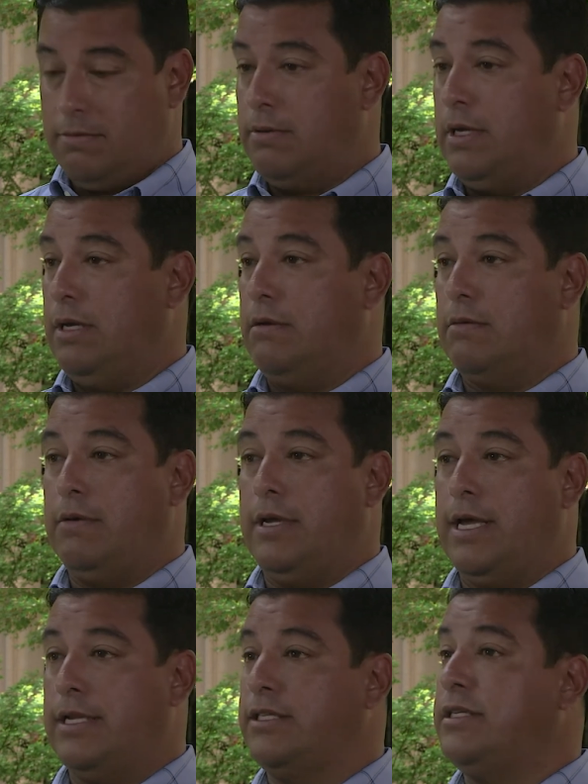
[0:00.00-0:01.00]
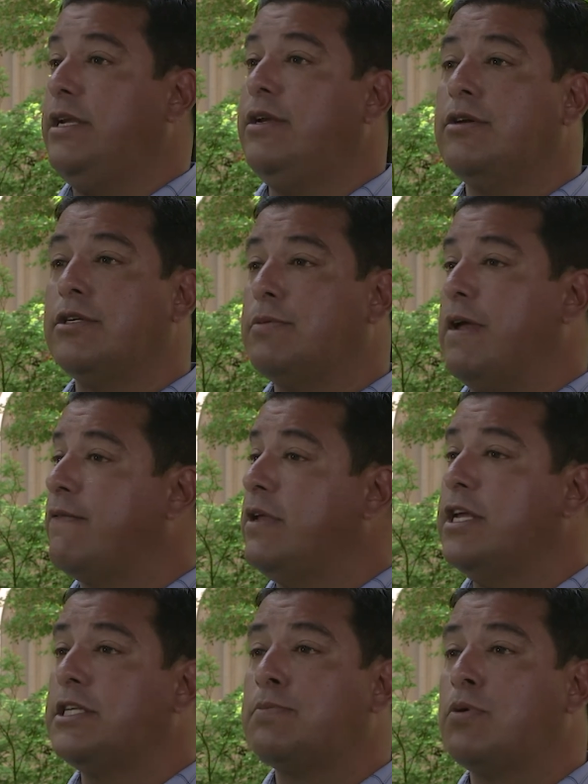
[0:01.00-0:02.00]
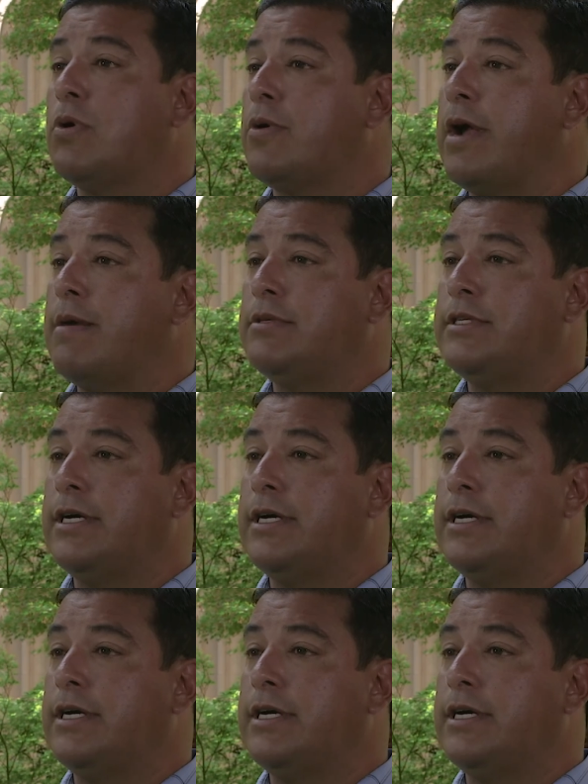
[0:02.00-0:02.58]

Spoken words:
We had seniors, we have kids programs